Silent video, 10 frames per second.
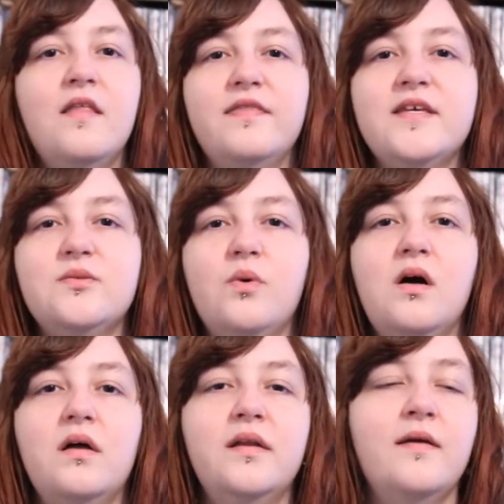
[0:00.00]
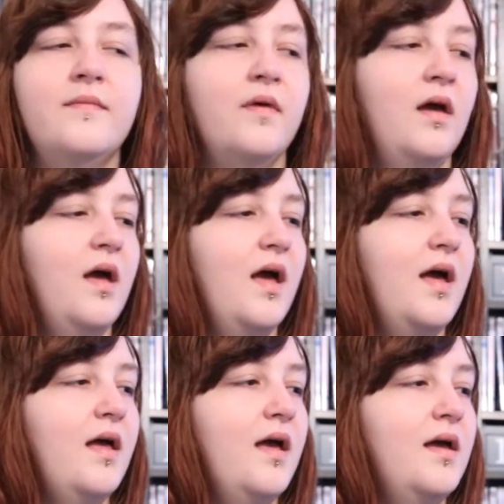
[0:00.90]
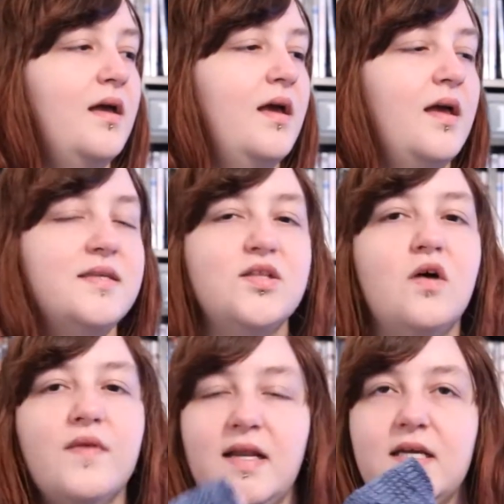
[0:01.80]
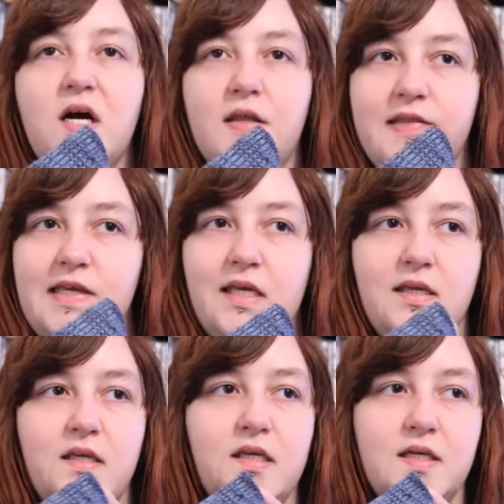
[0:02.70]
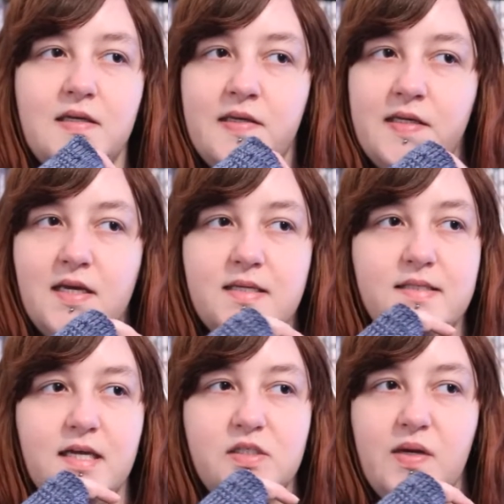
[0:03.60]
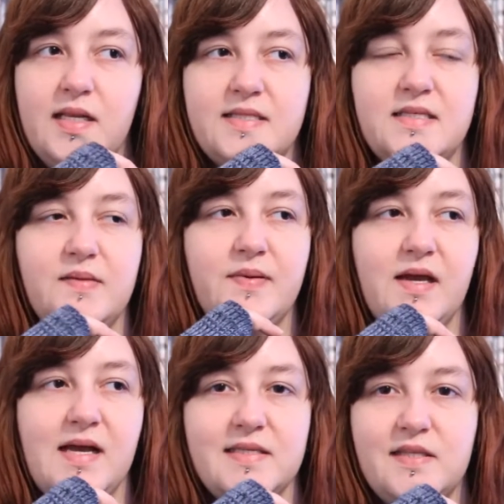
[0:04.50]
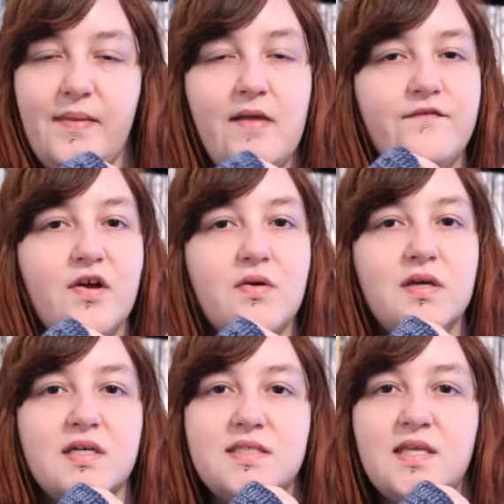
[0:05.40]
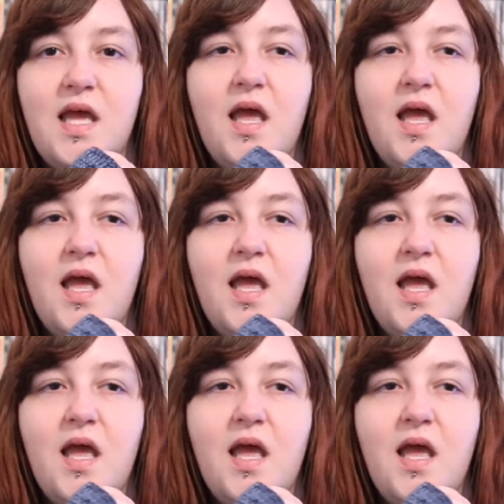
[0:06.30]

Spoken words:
This one is not really got the sexuality bit as the main focus.